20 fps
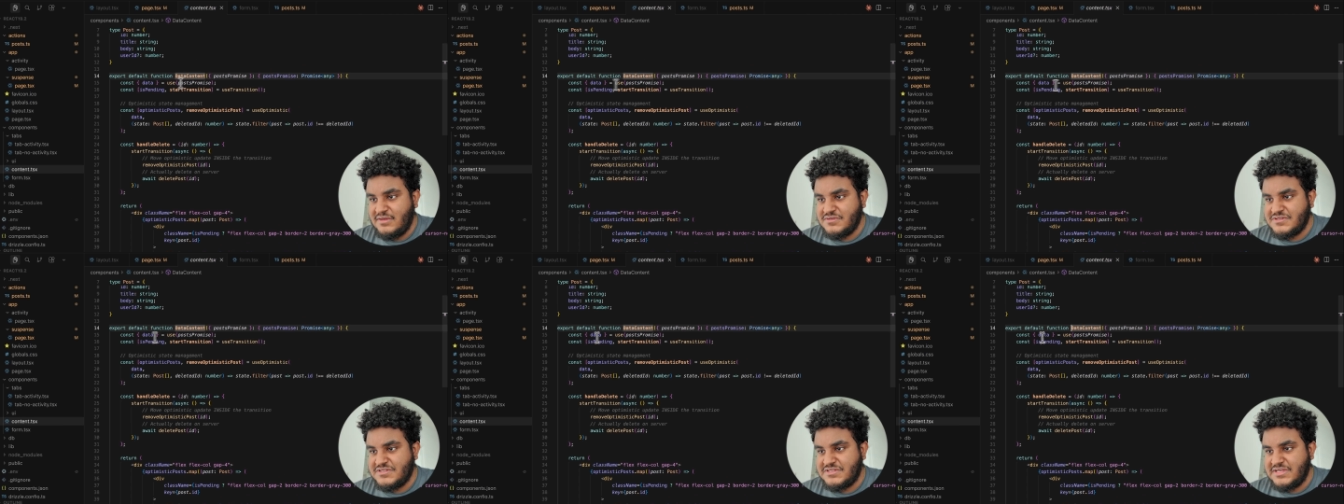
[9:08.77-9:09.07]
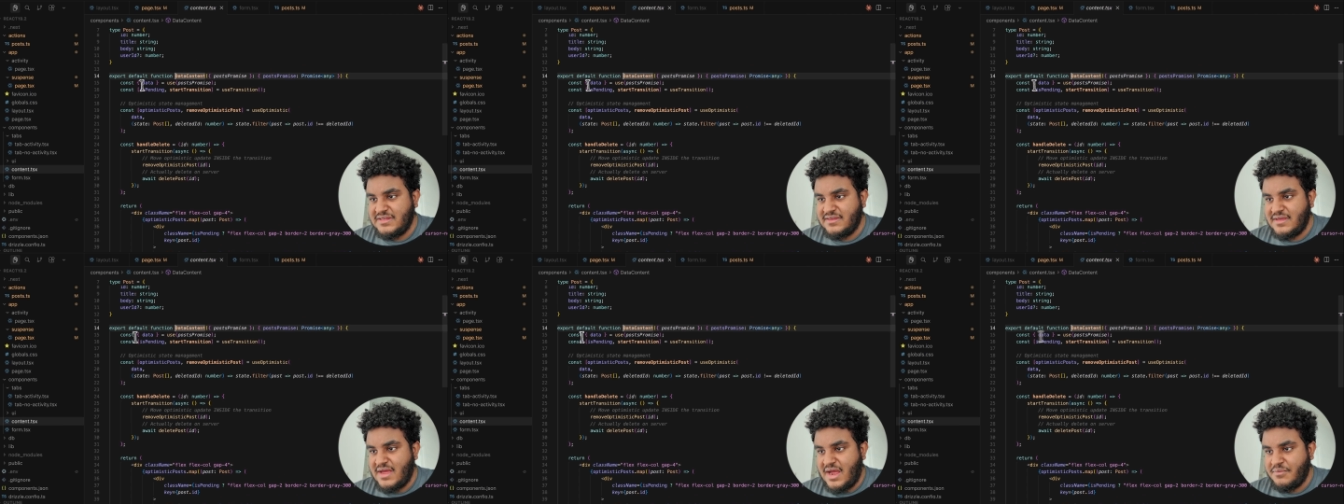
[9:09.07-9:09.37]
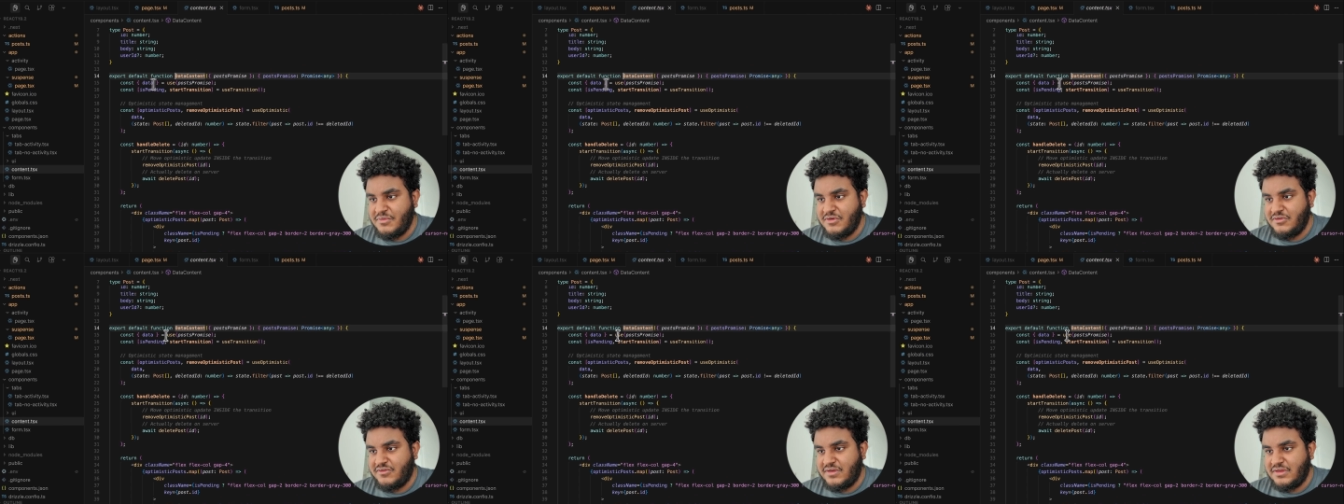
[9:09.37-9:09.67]
you see
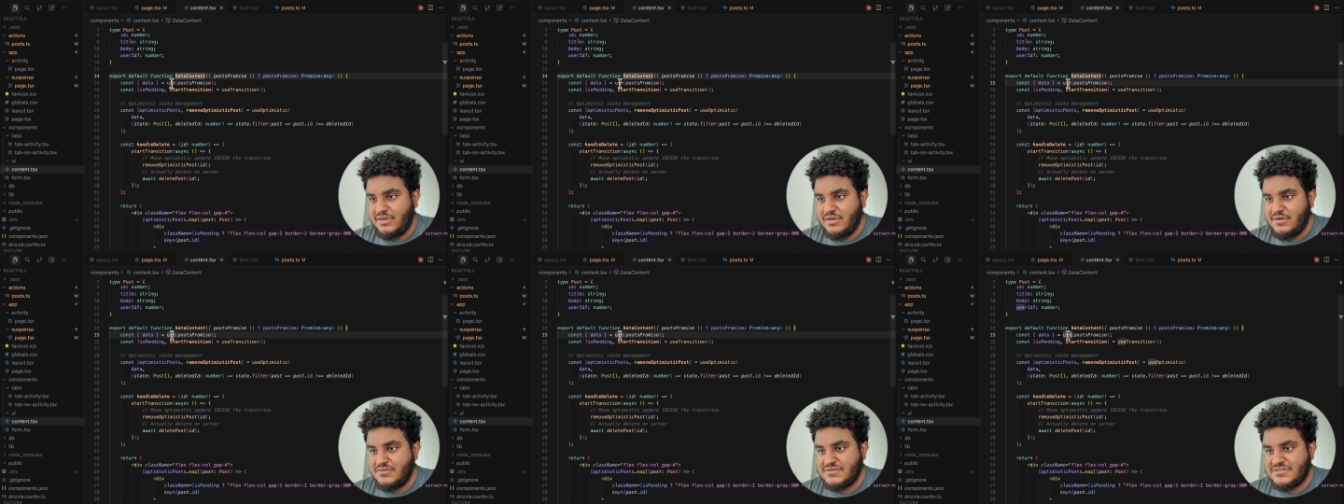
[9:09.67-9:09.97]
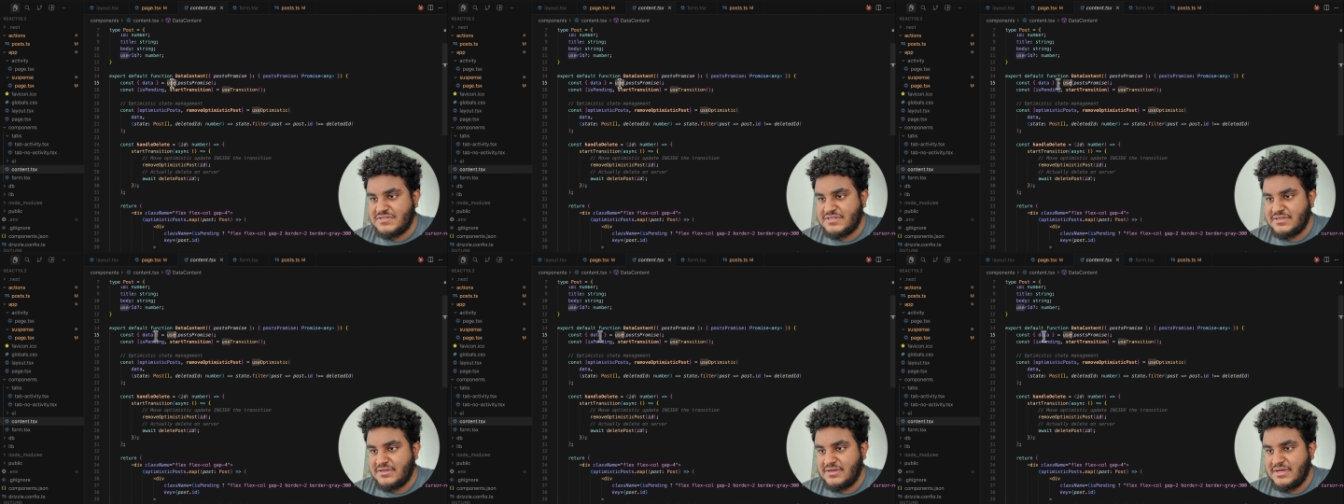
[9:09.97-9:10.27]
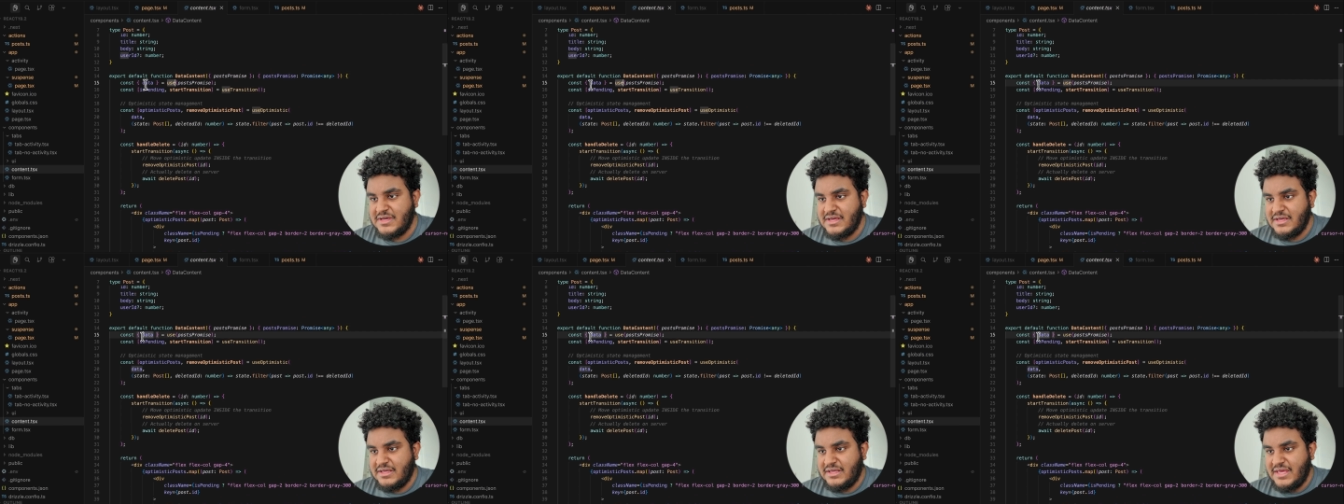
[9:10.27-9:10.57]
I'm using use to
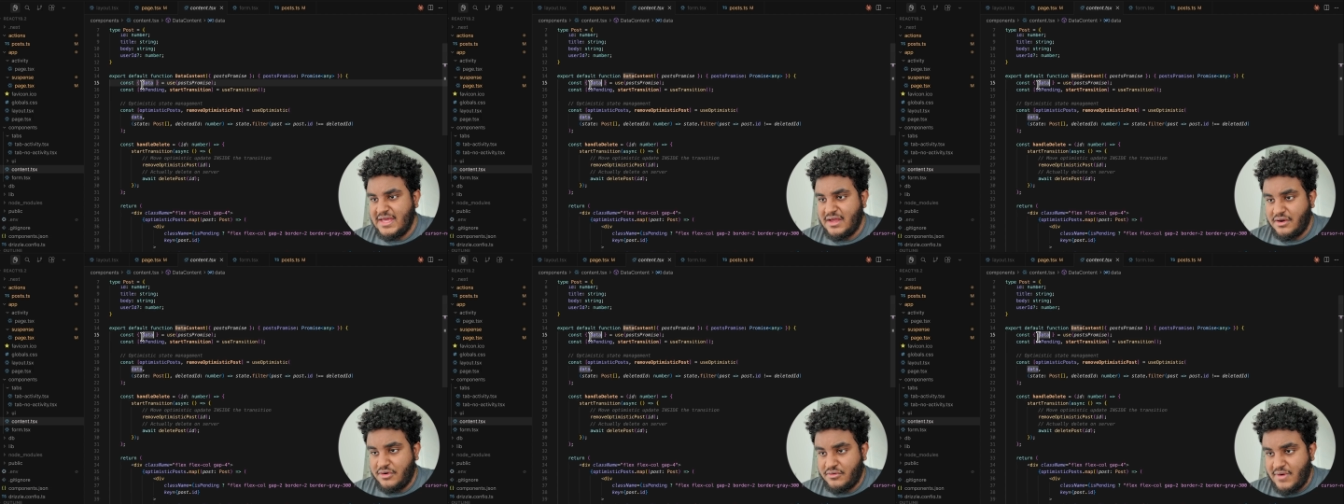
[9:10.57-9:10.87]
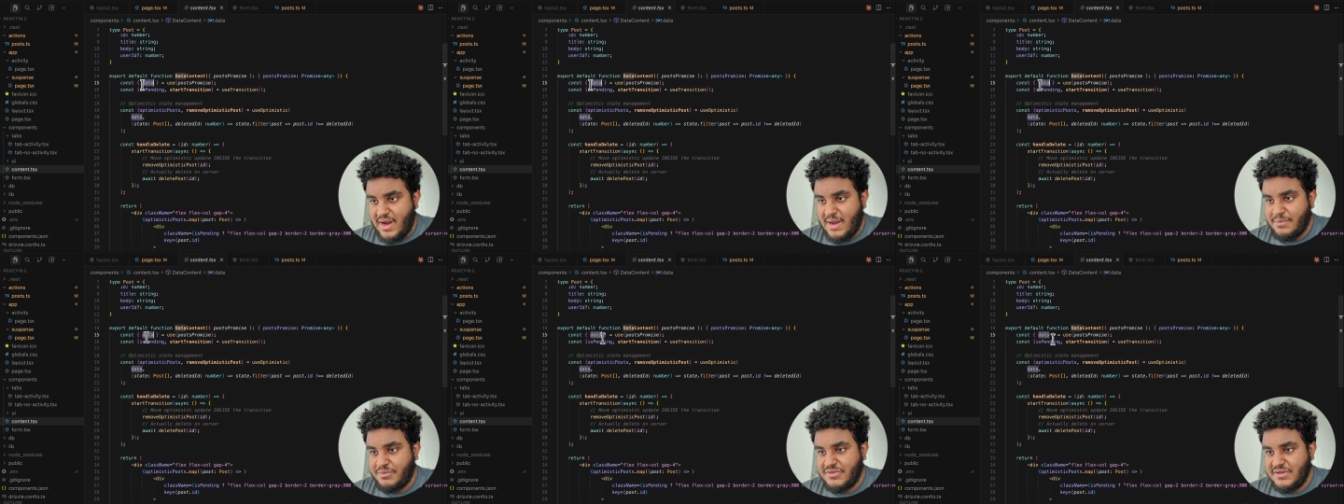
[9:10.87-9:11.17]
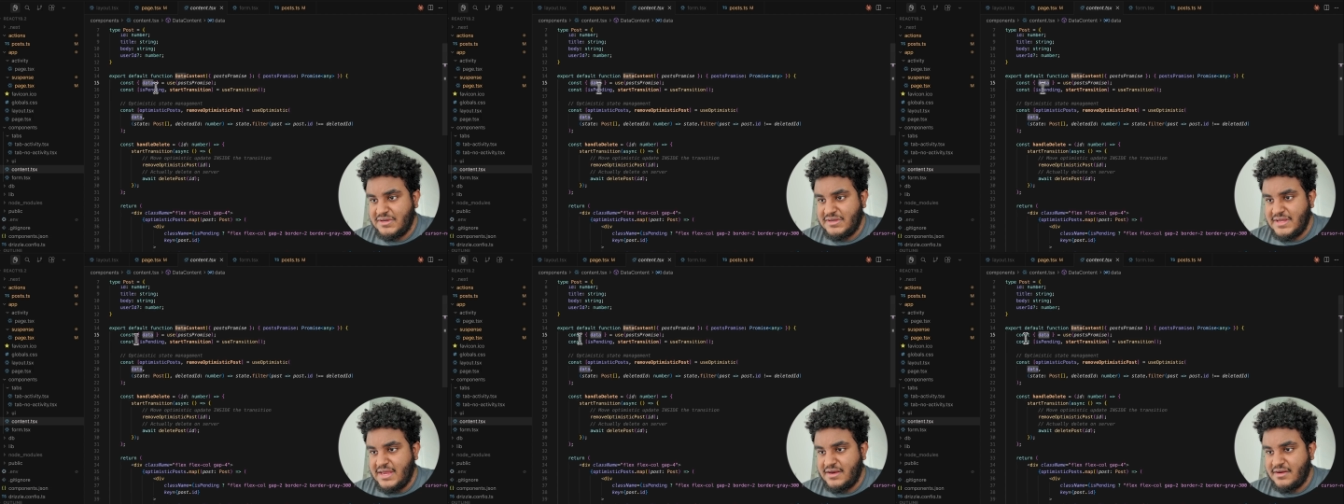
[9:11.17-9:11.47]
unwrap
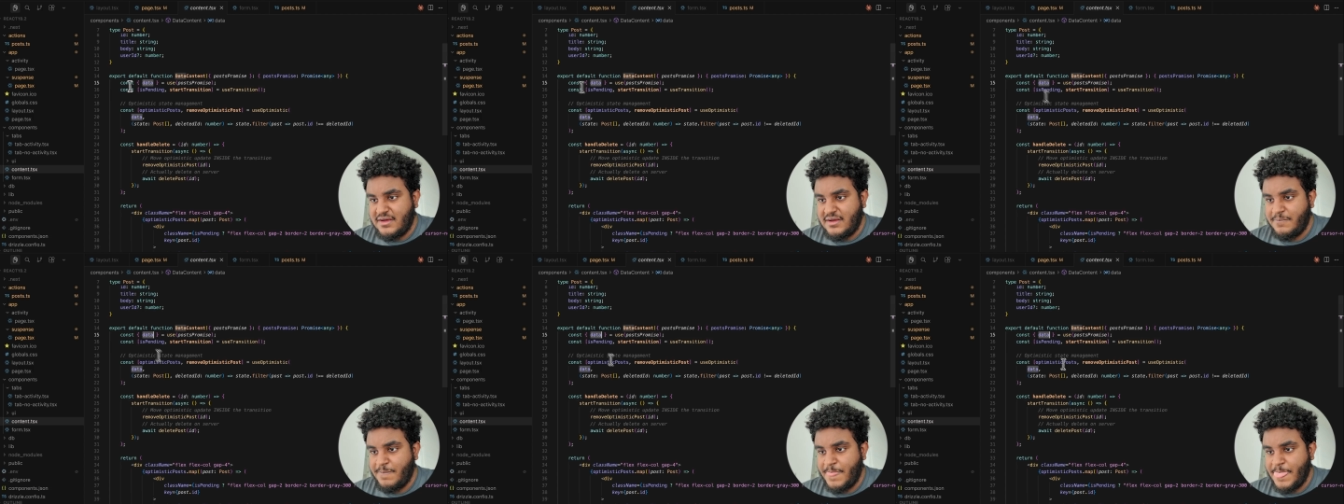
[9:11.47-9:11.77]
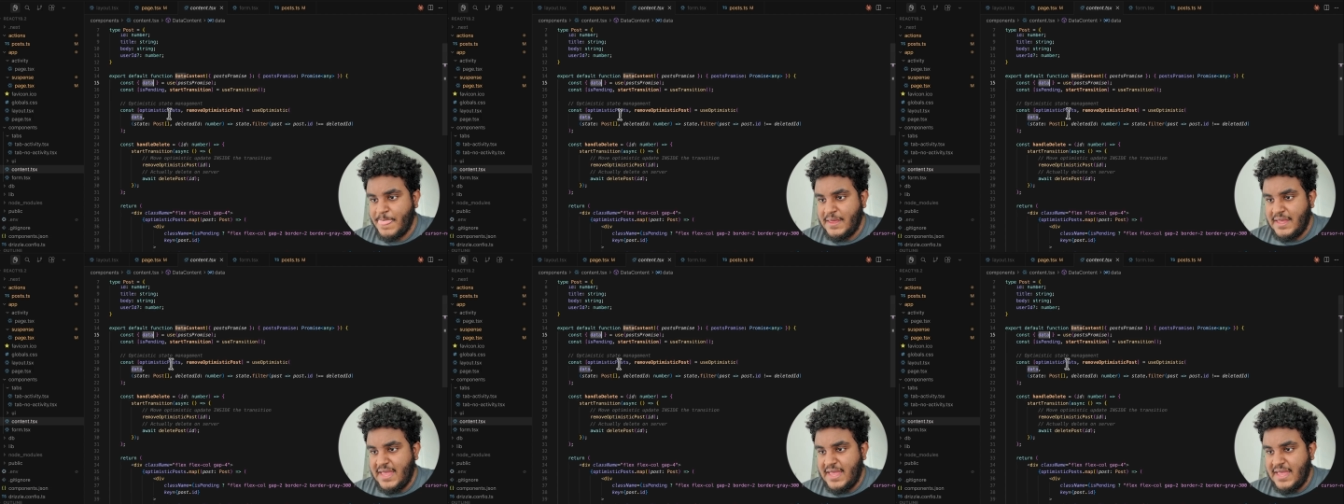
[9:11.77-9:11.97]
the data,